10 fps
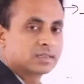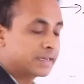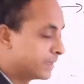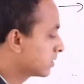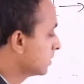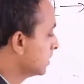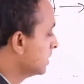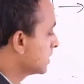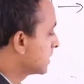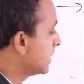Clear?
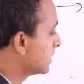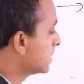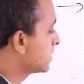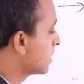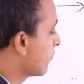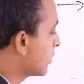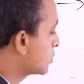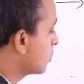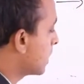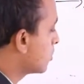Say it is,
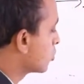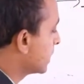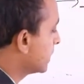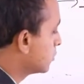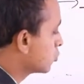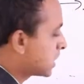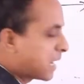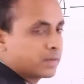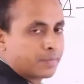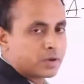first we are looking into
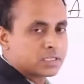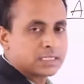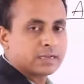time deposits,